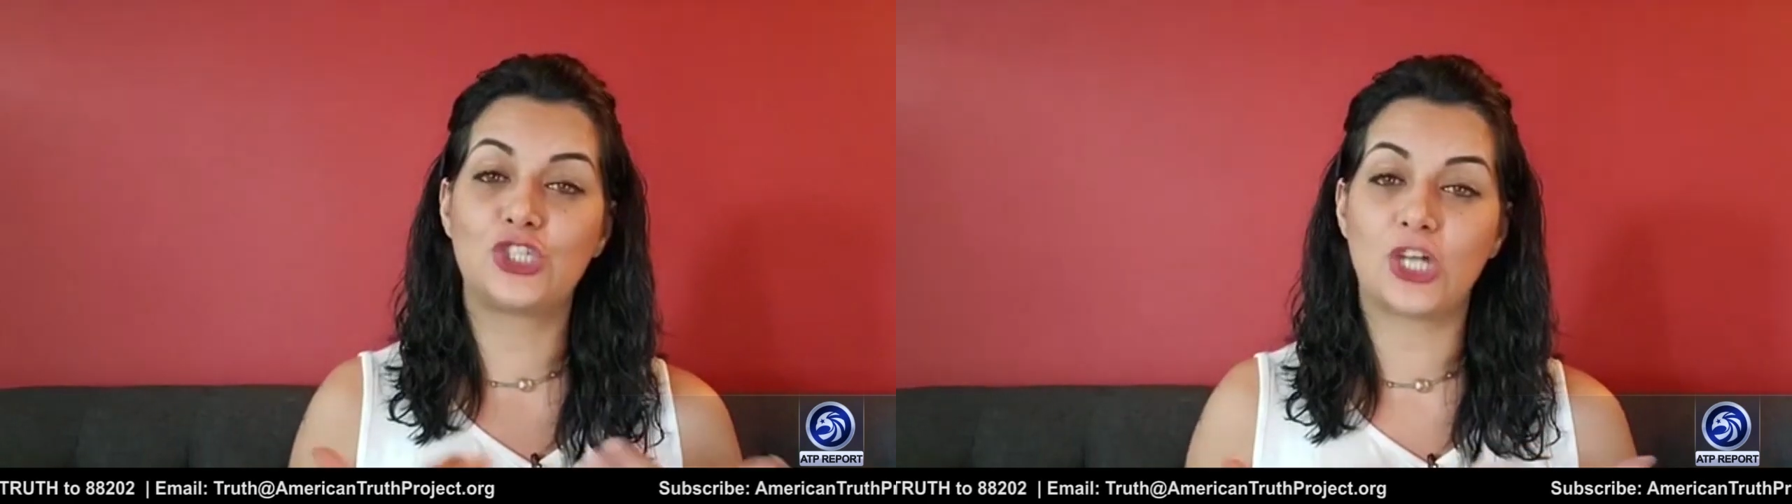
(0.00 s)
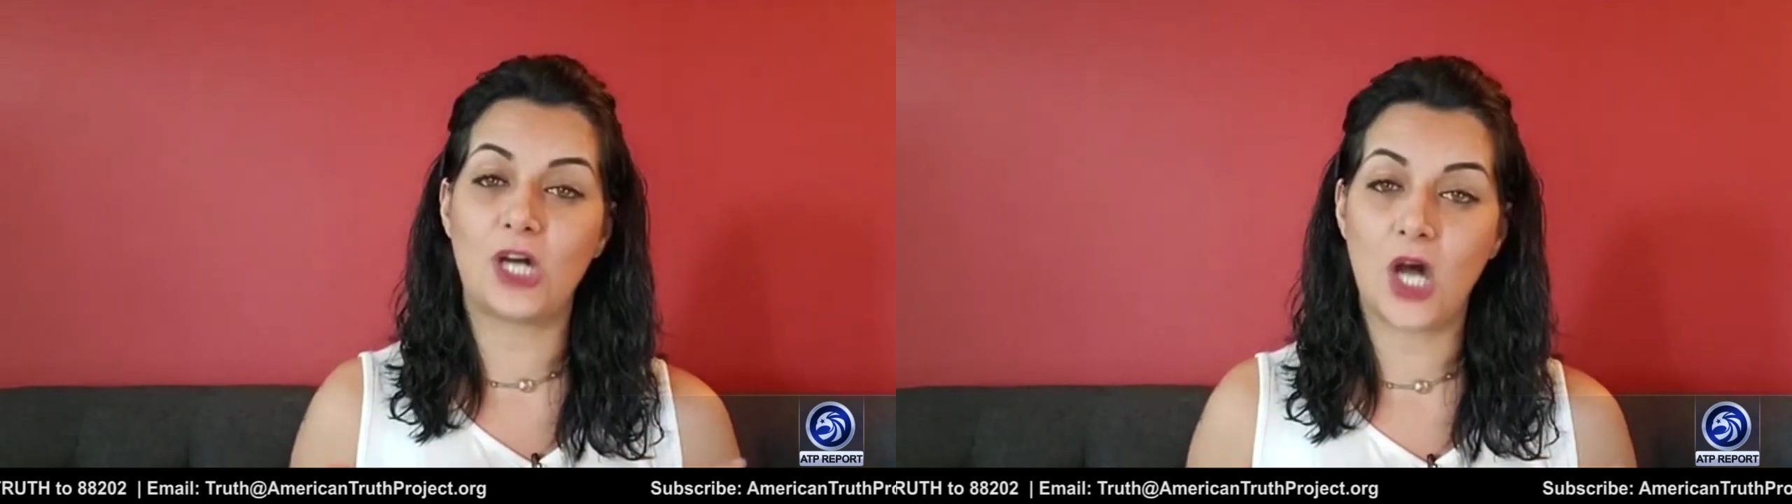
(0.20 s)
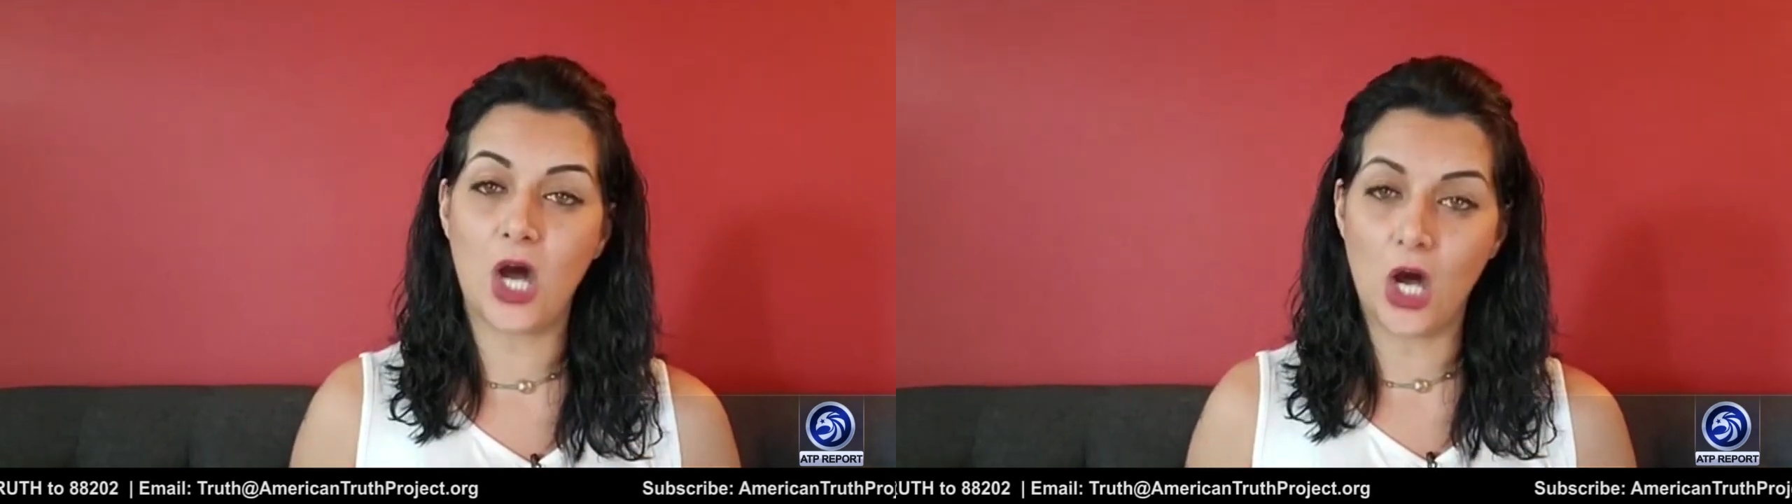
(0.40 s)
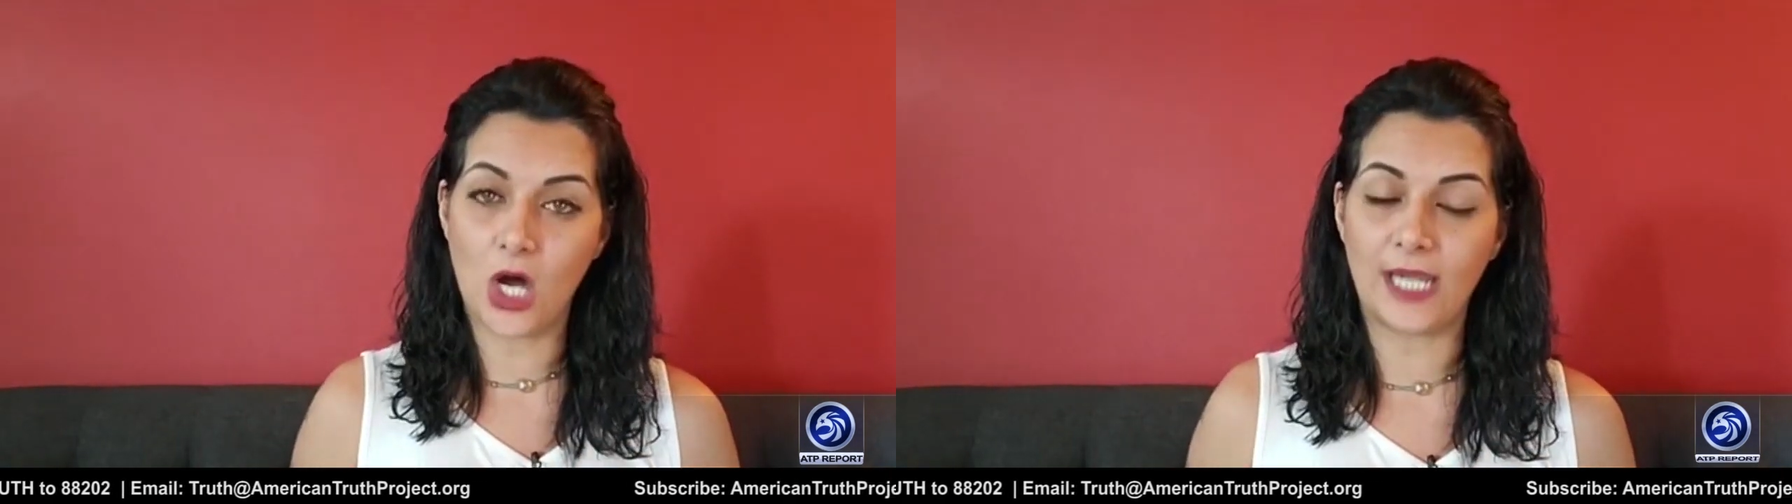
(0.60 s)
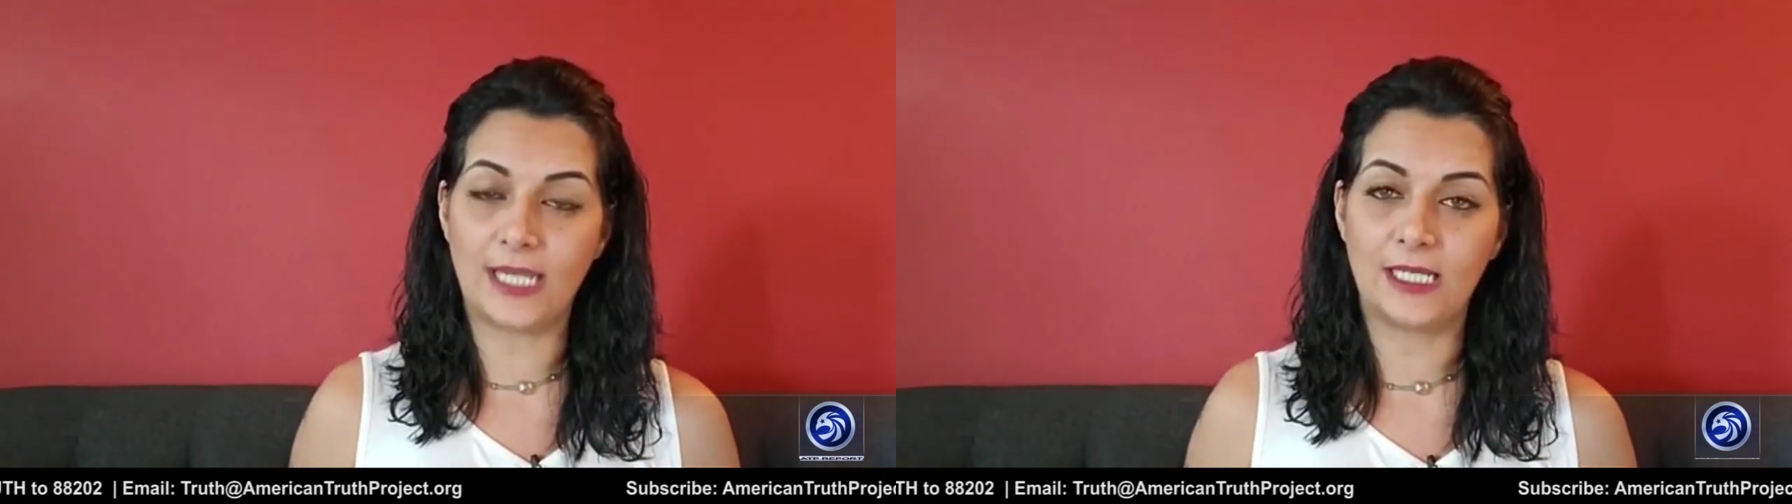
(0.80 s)

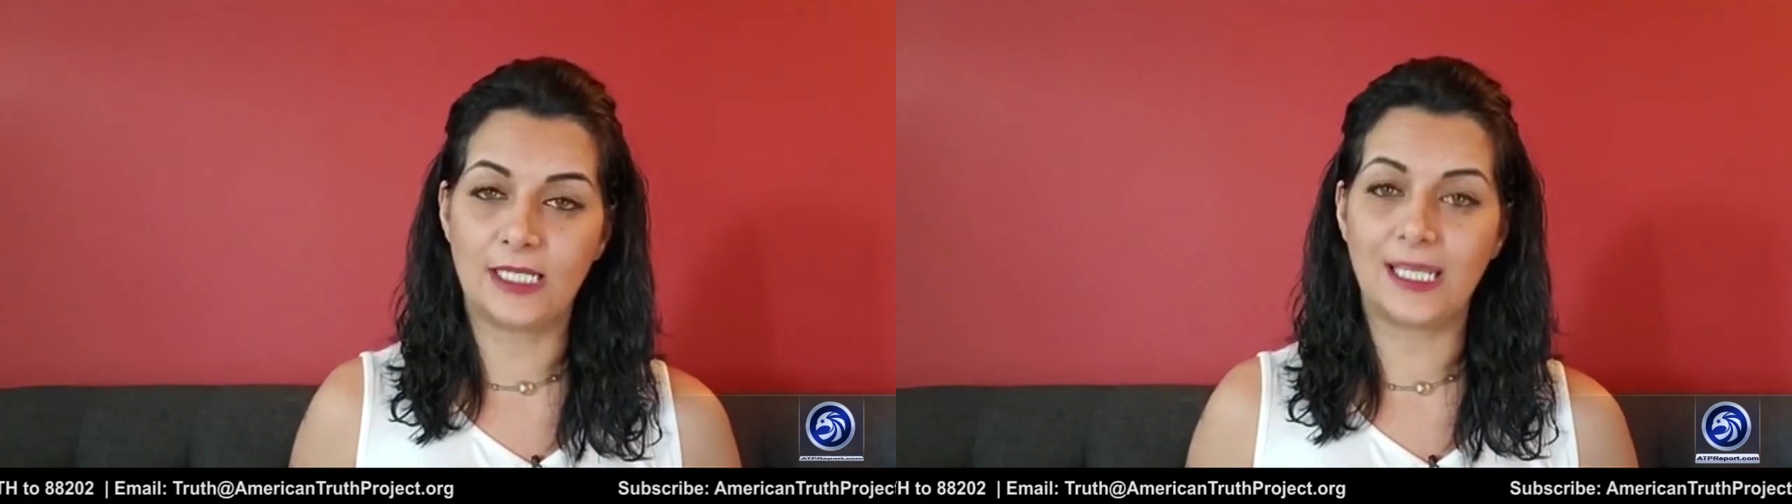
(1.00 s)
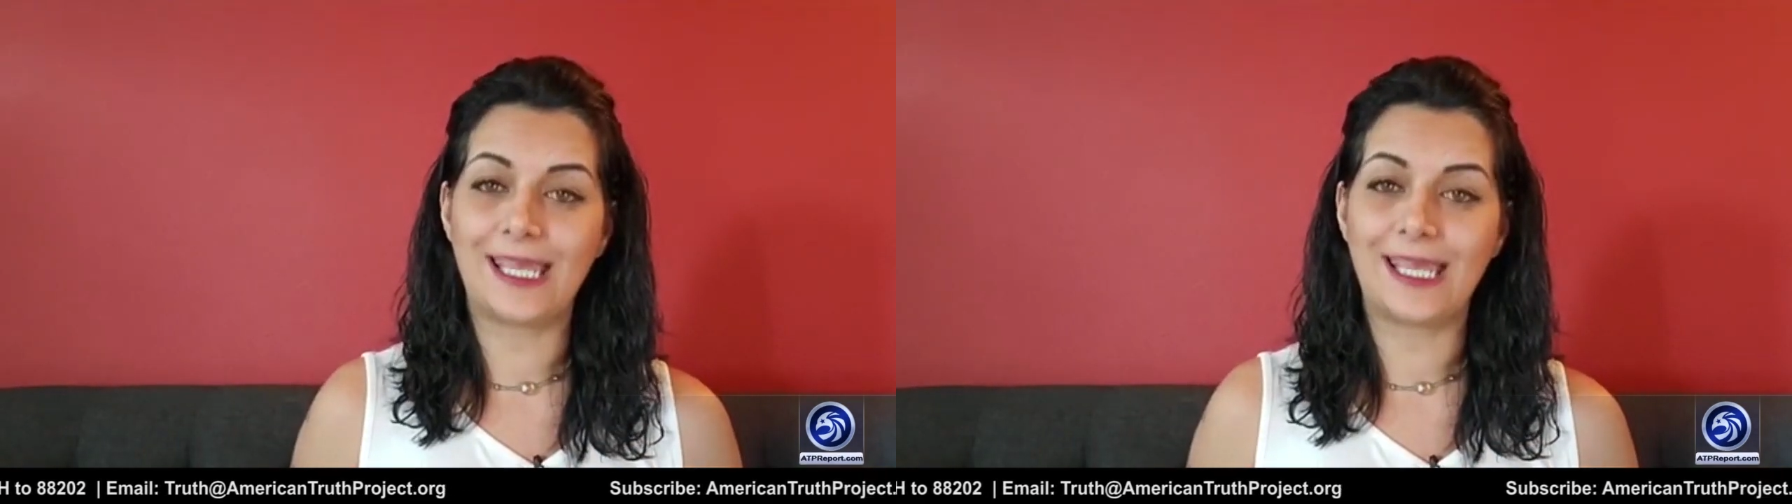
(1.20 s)
jihad